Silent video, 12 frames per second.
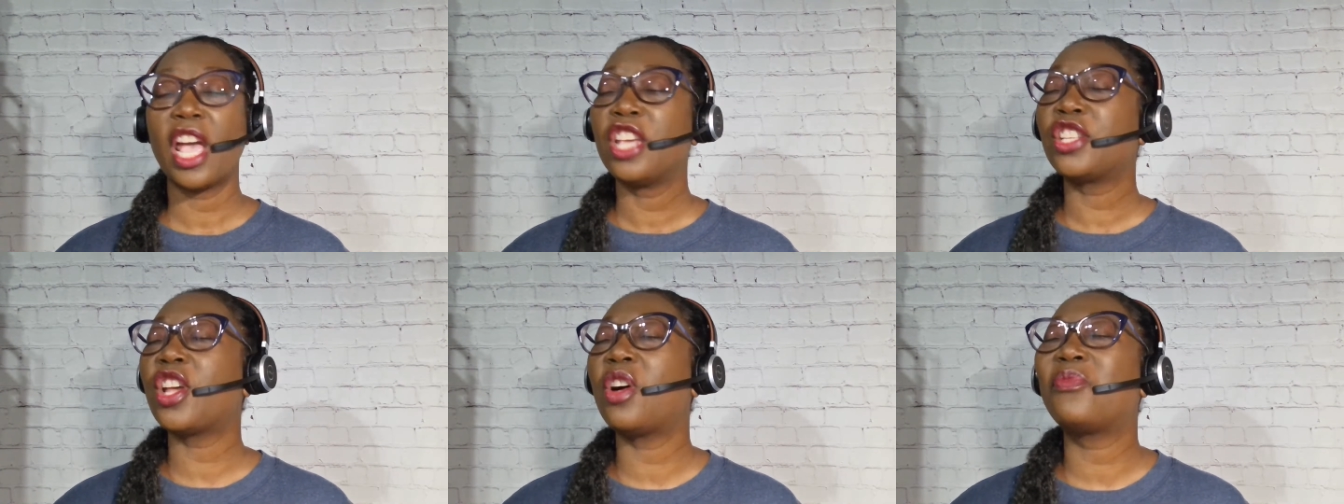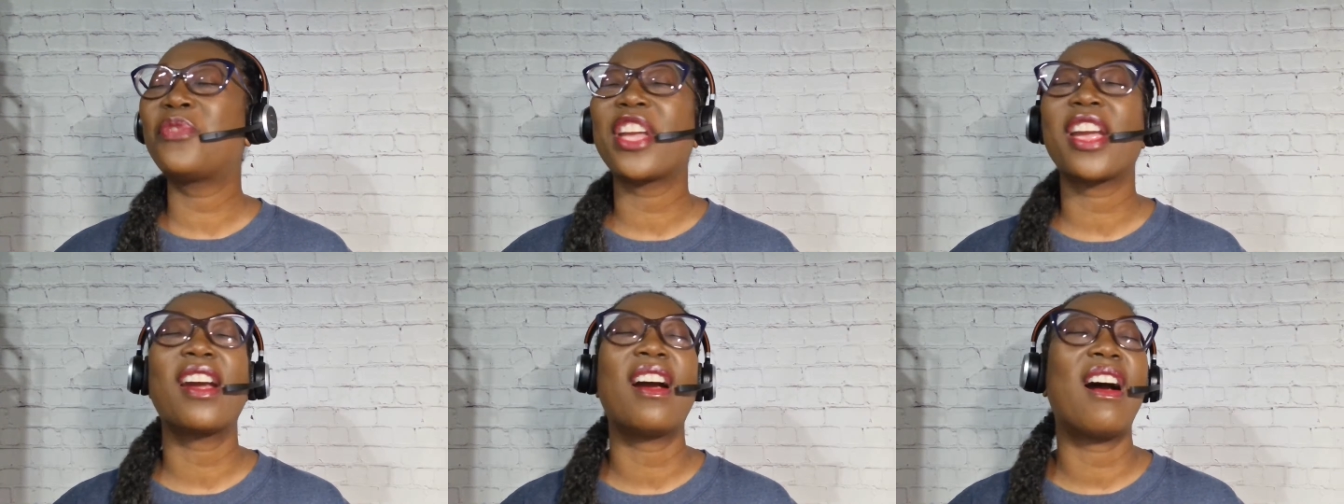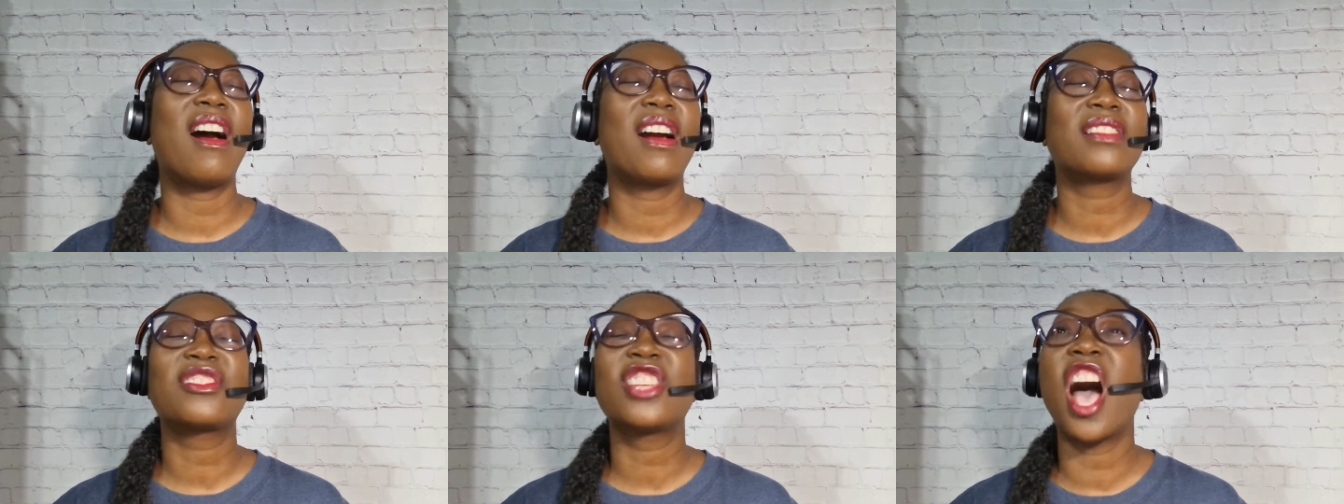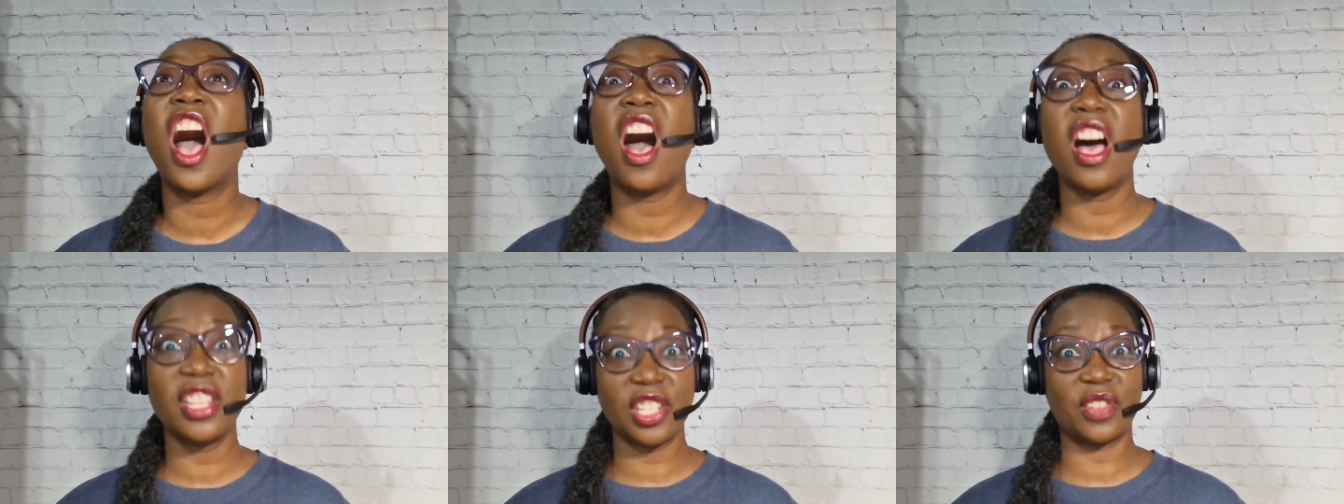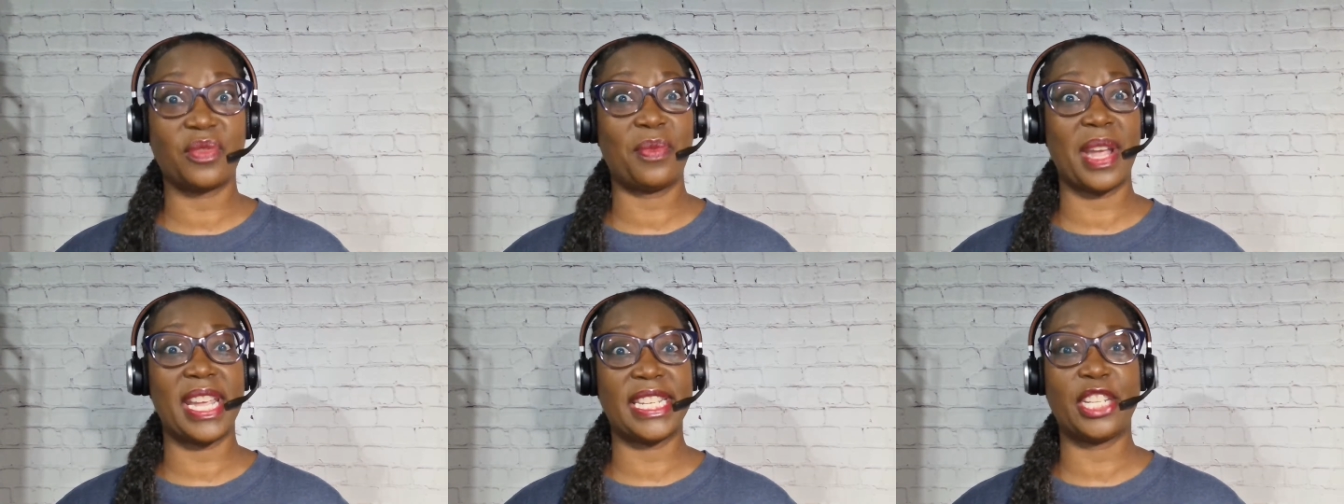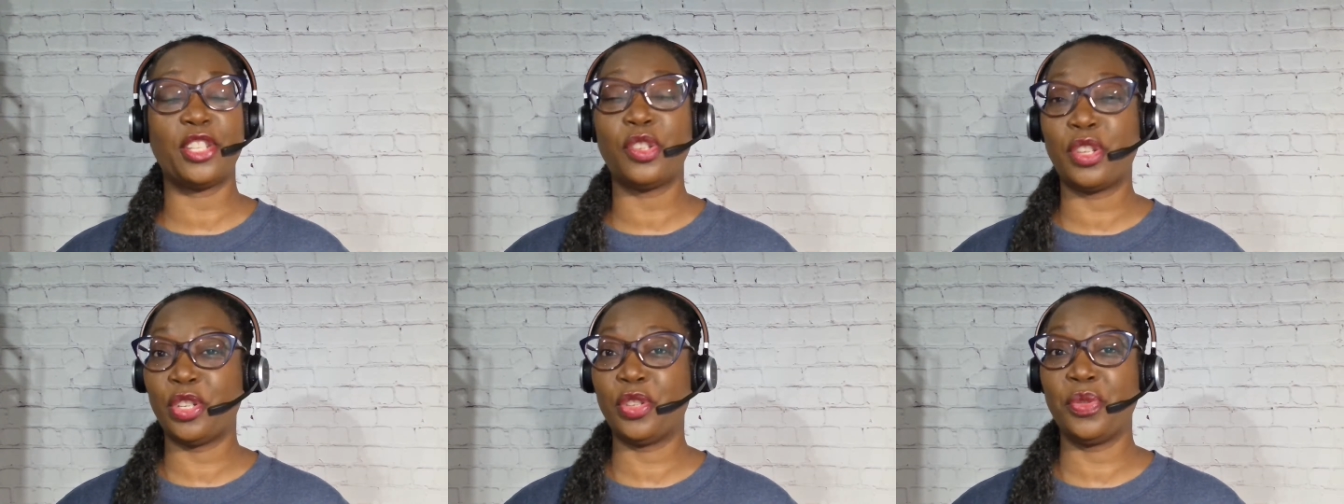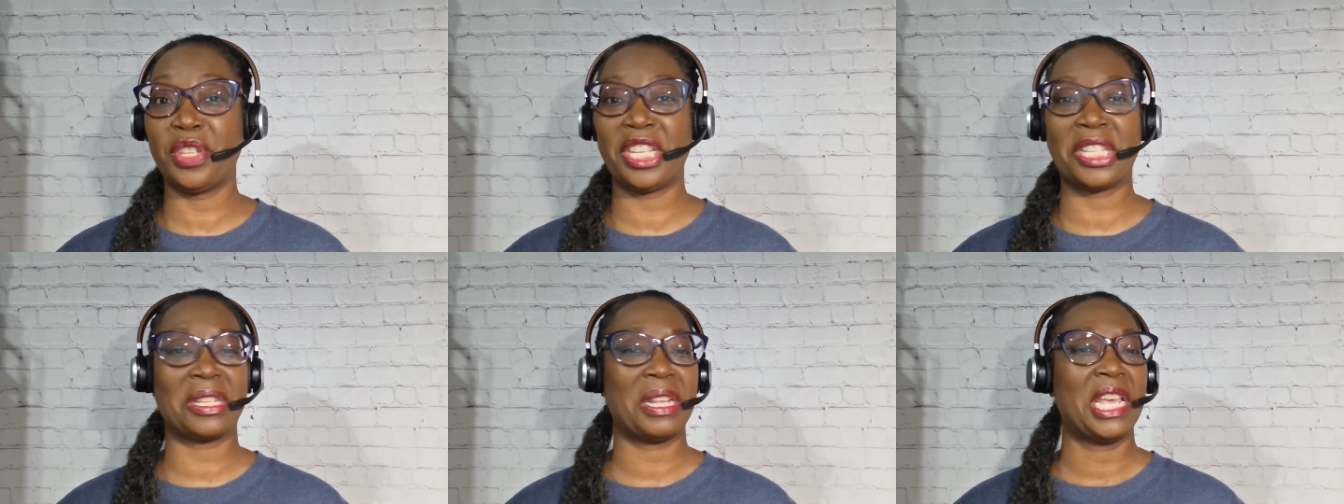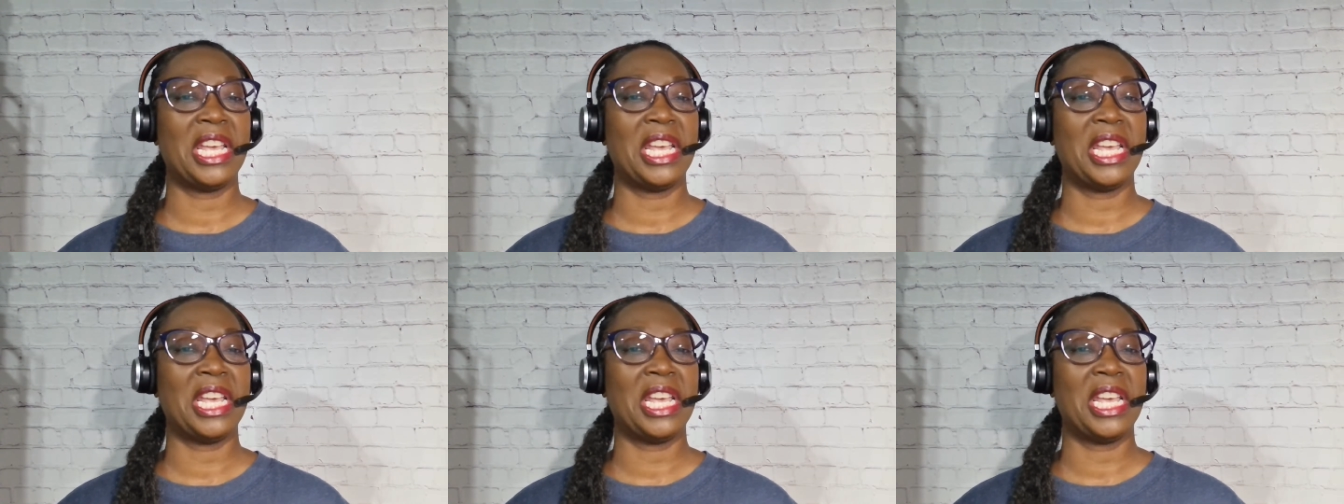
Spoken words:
So there are tons of ways that you can do this.